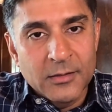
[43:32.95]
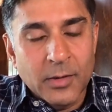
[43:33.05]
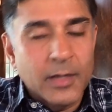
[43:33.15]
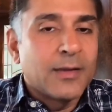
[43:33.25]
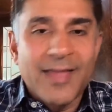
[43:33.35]

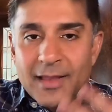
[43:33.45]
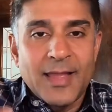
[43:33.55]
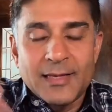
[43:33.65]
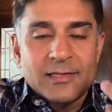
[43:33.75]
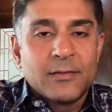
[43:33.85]
right? And
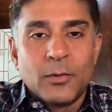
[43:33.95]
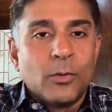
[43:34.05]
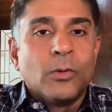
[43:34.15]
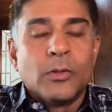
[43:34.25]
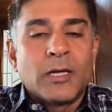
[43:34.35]
that's the
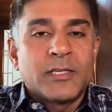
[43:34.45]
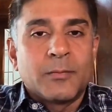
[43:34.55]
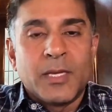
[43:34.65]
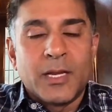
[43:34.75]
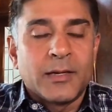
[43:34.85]
whole
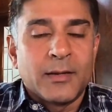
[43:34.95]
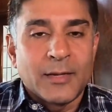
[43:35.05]
logic behind